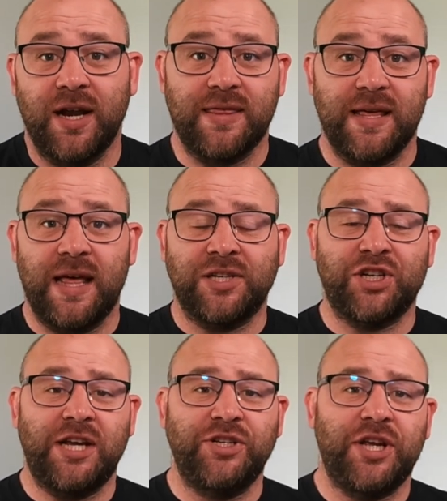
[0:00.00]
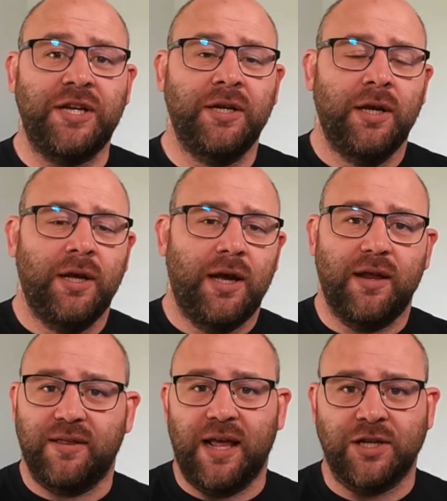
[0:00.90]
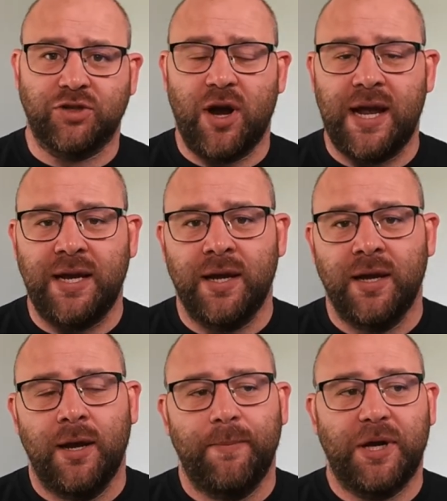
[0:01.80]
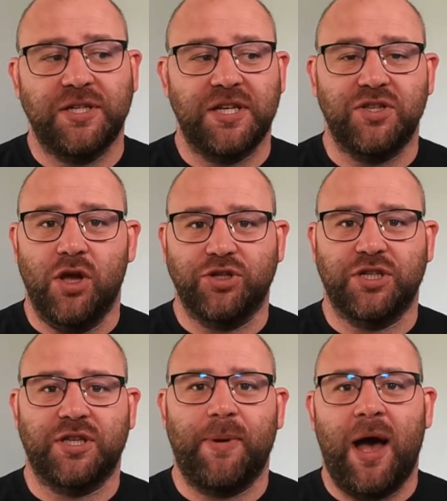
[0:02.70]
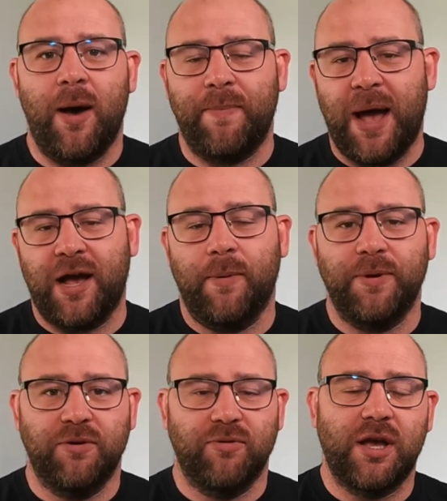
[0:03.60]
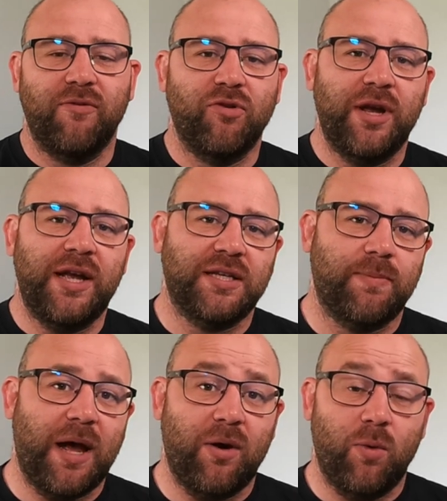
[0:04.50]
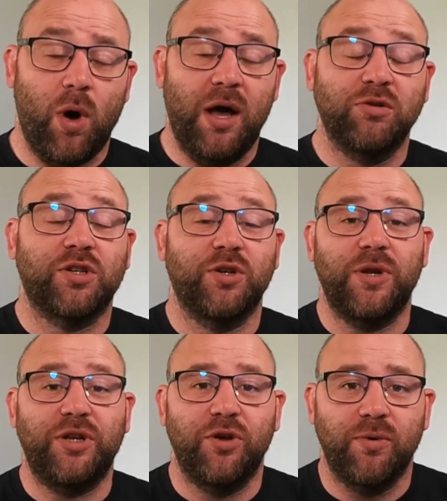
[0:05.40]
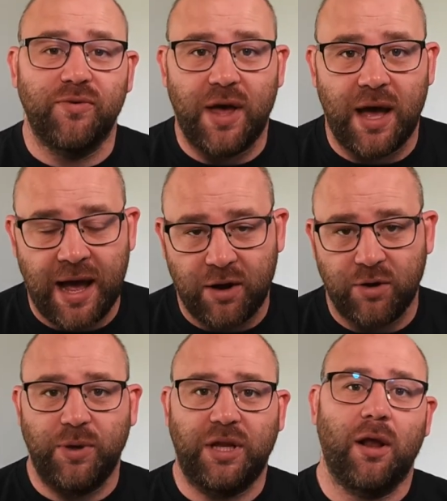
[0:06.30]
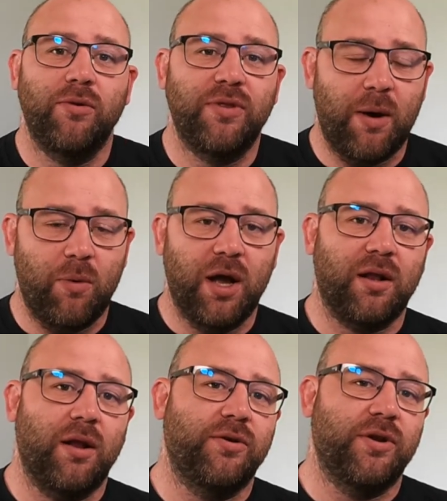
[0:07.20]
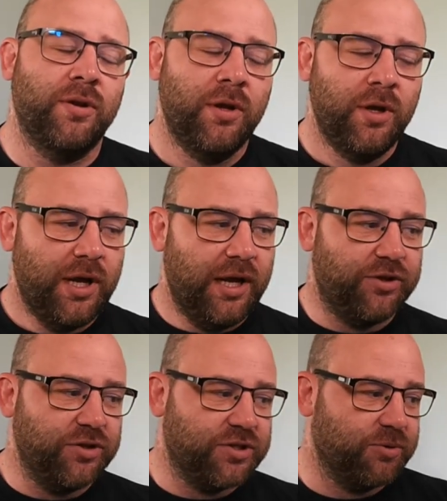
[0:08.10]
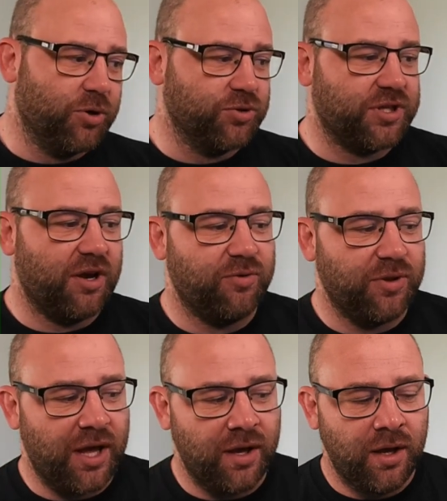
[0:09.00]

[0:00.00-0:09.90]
I think that's changing, and I think that's great, because it's not just about a backup and a recovery. It's about what else could we do with that? How could we clone that workload and do some cool stuff with it?